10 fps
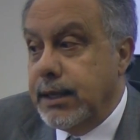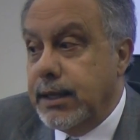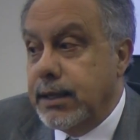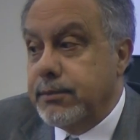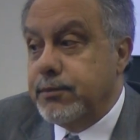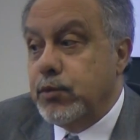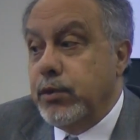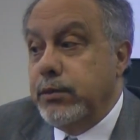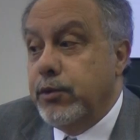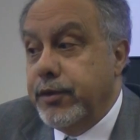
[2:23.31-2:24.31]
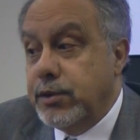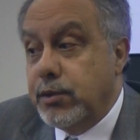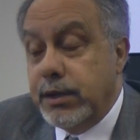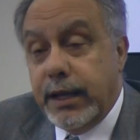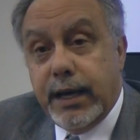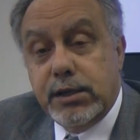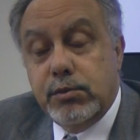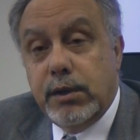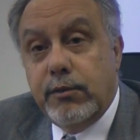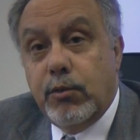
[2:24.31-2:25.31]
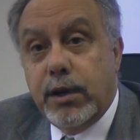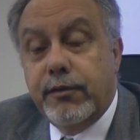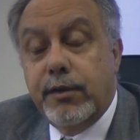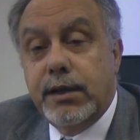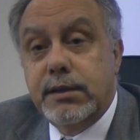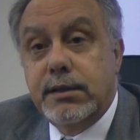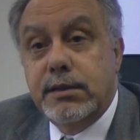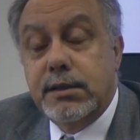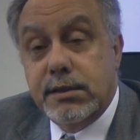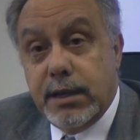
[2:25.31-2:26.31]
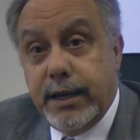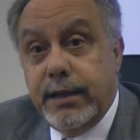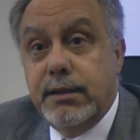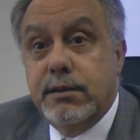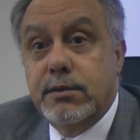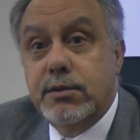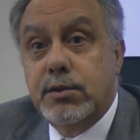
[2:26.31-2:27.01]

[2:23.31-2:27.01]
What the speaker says: We move into the actual water flood design.